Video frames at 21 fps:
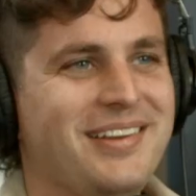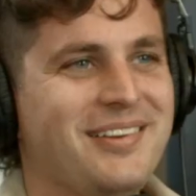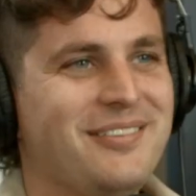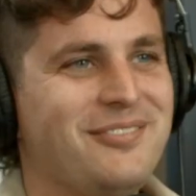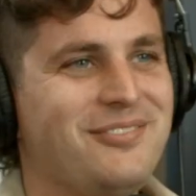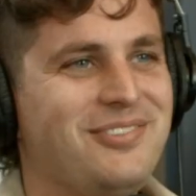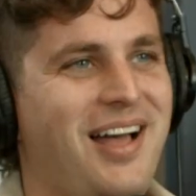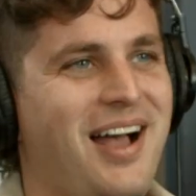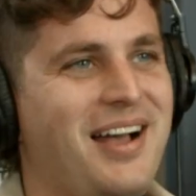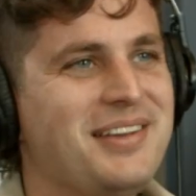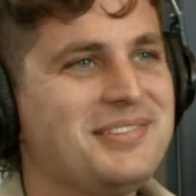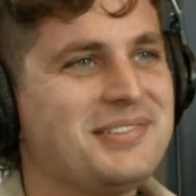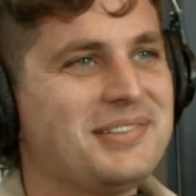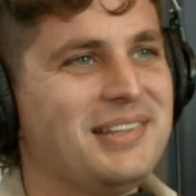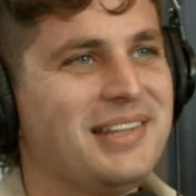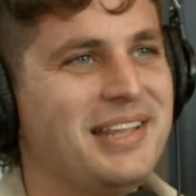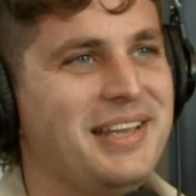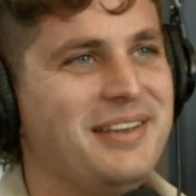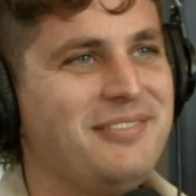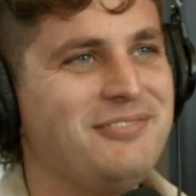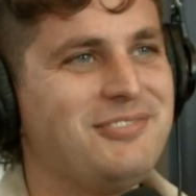flies would
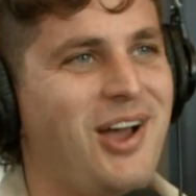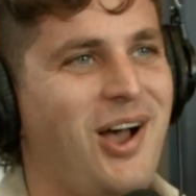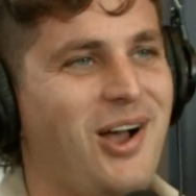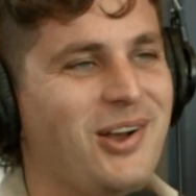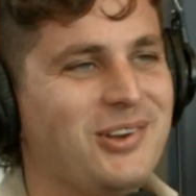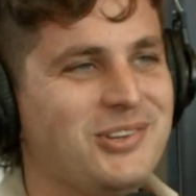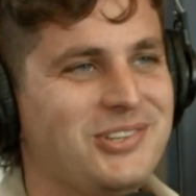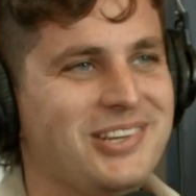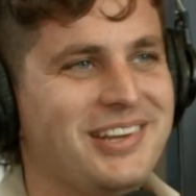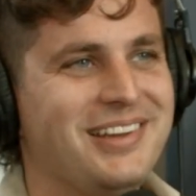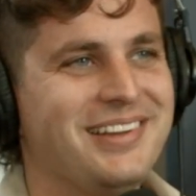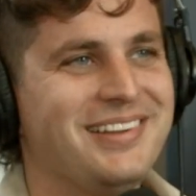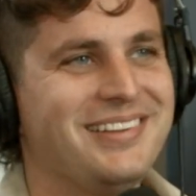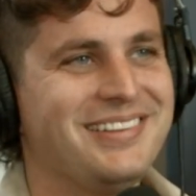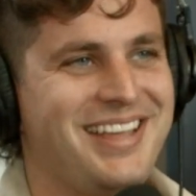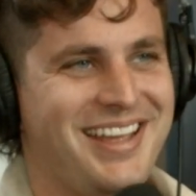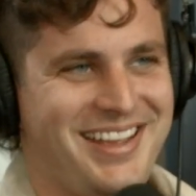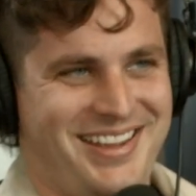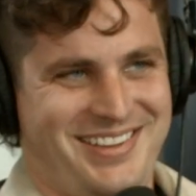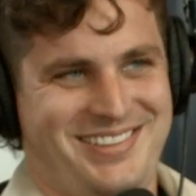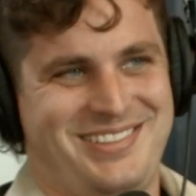leave dog shit
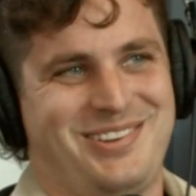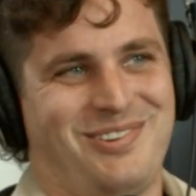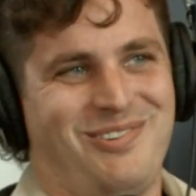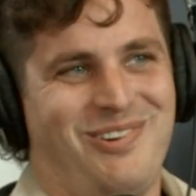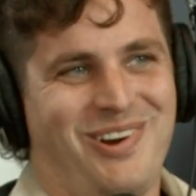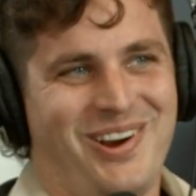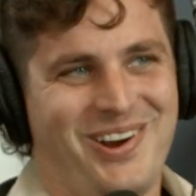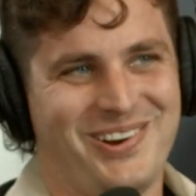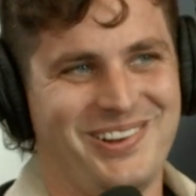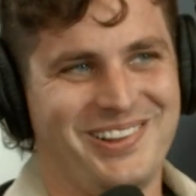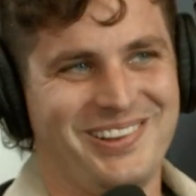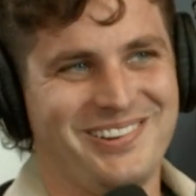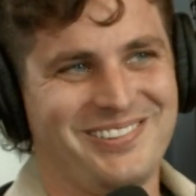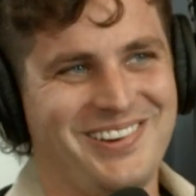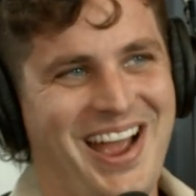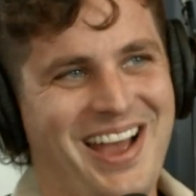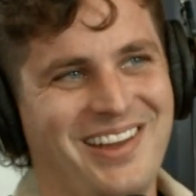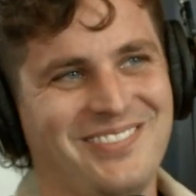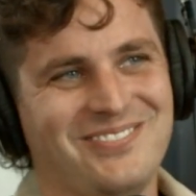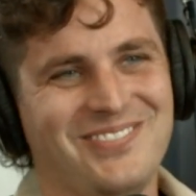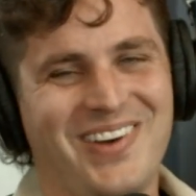swirl
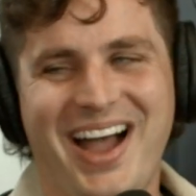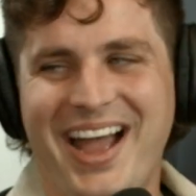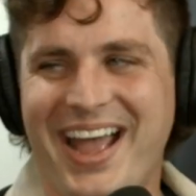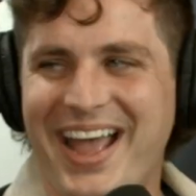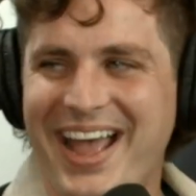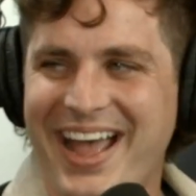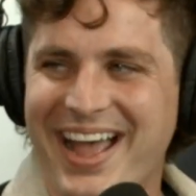around my ass.